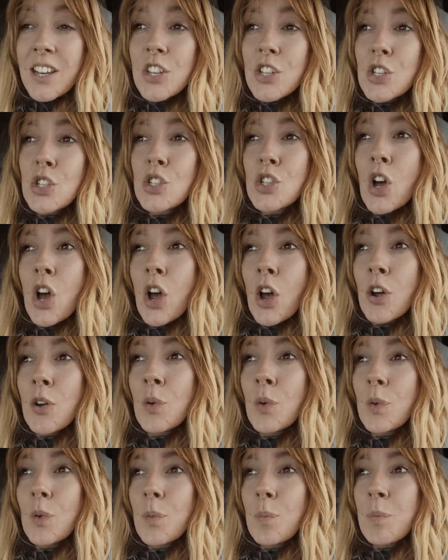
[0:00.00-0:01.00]

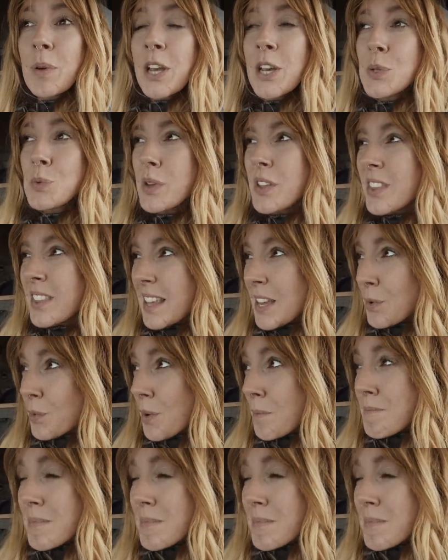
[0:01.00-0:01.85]
so because we think we're